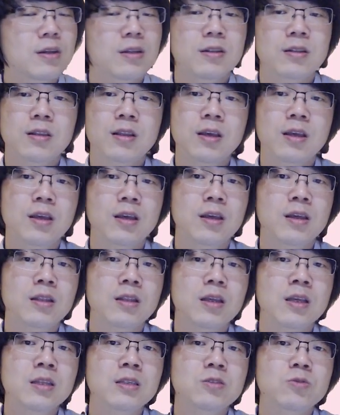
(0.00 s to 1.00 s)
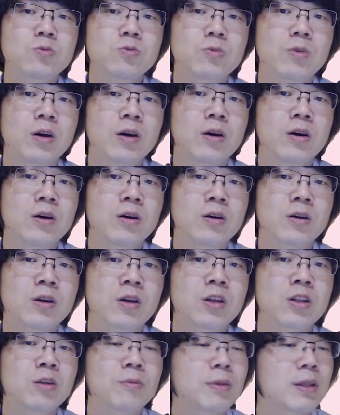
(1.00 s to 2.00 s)
then it's
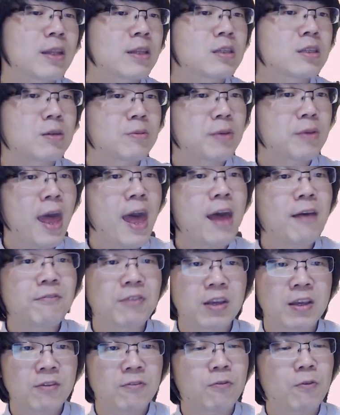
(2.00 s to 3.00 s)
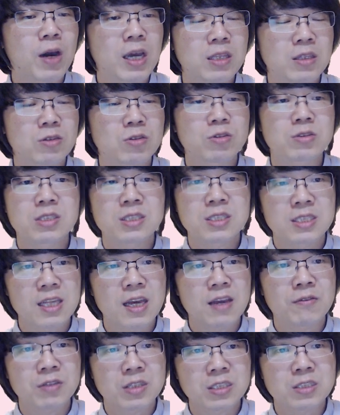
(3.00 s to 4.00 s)
gonna be a little bit heavy if white doesn't
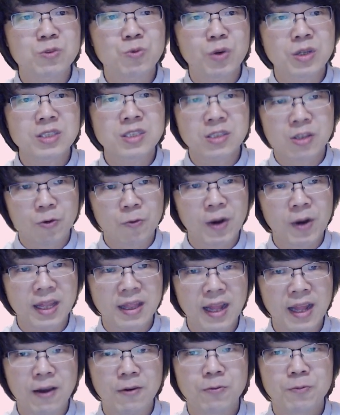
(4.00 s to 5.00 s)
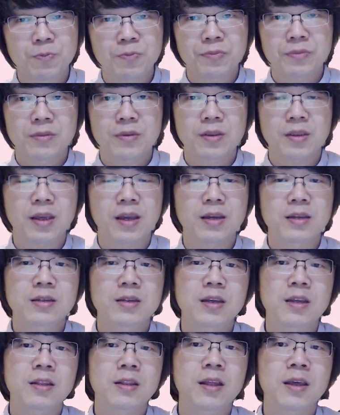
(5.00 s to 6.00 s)
save this one step right now. Yeah,
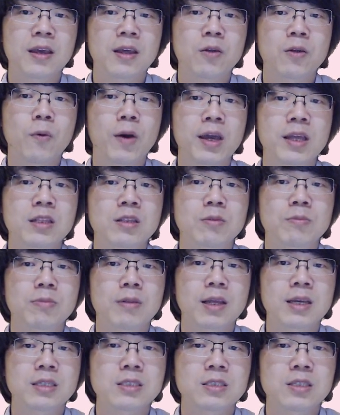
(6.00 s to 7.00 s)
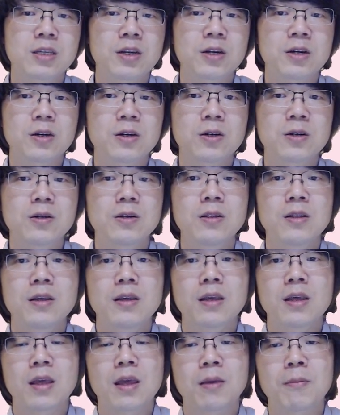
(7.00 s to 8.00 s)
and then white plays here
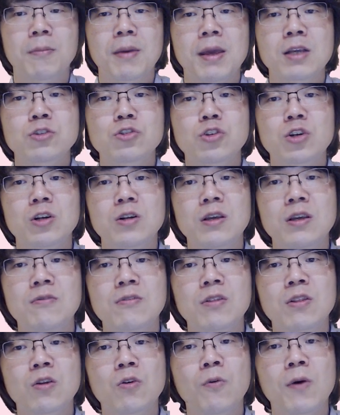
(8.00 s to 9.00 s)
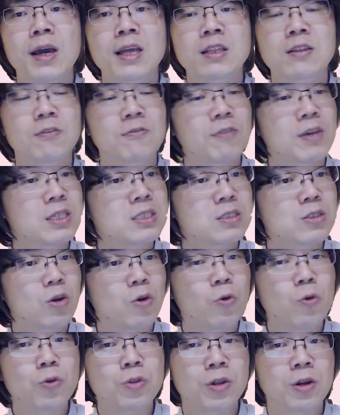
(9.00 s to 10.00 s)
and make sure even though white fix the
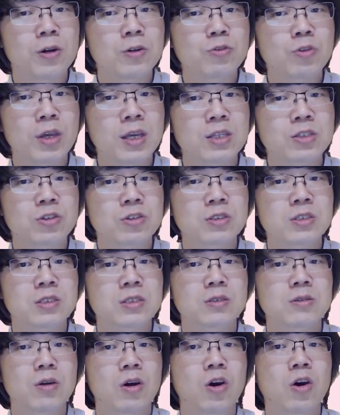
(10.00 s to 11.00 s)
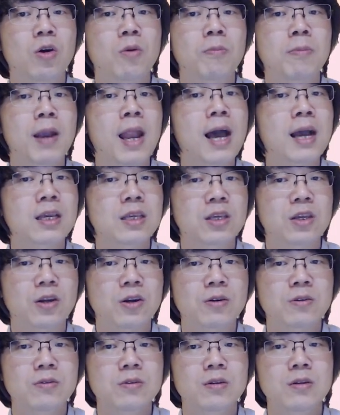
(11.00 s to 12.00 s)
order, you can just block
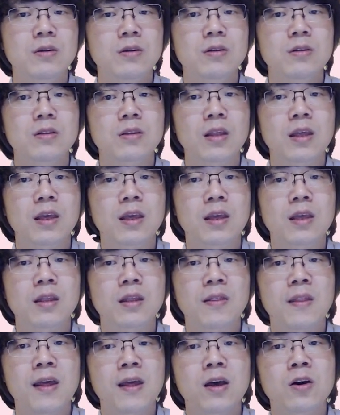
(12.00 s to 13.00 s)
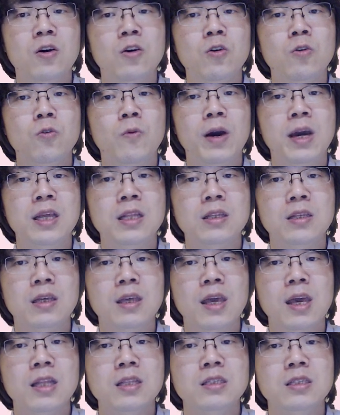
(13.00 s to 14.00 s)
here. Then now white
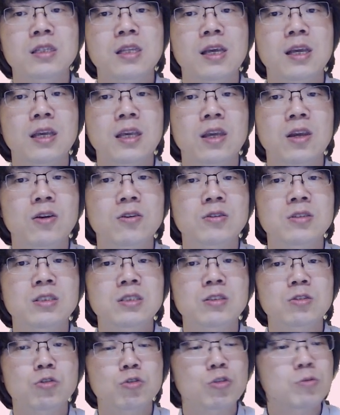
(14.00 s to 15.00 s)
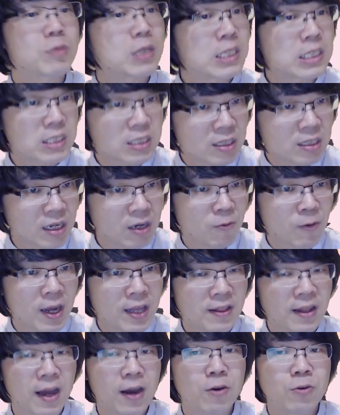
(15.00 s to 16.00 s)
can't take care of this group easily
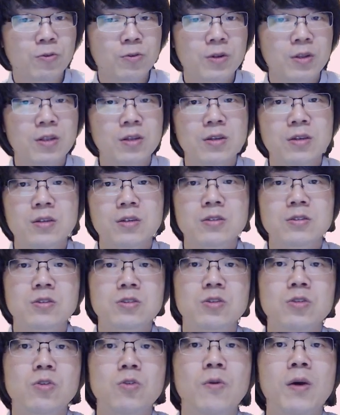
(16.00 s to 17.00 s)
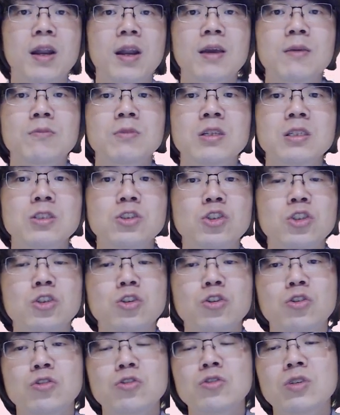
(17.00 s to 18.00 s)
right now. So what I'm teaching
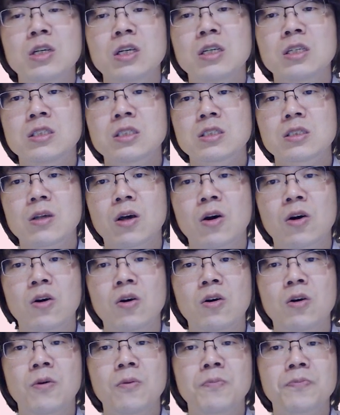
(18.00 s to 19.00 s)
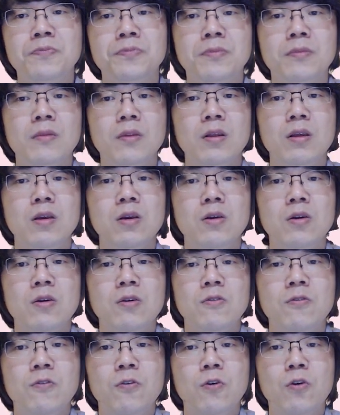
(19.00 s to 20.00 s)
you is
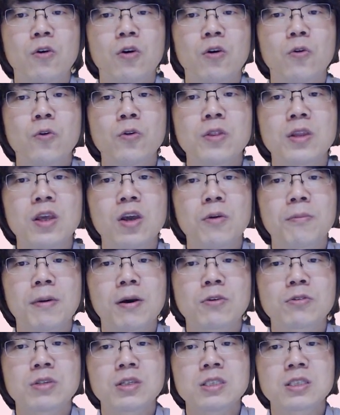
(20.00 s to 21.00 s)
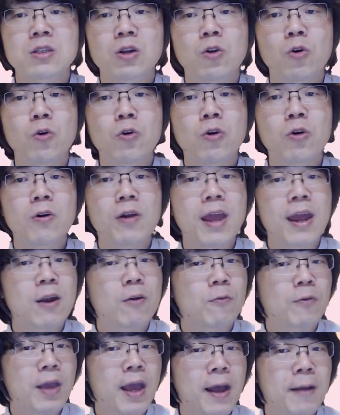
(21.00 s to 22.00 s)
for only about this local
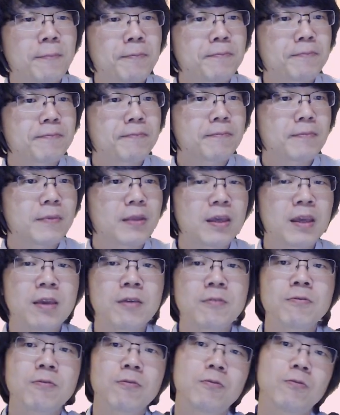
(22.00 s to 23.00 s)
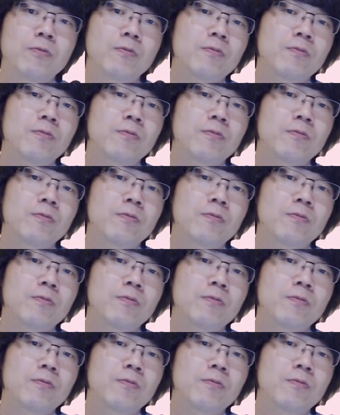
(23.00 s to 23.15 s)
area. If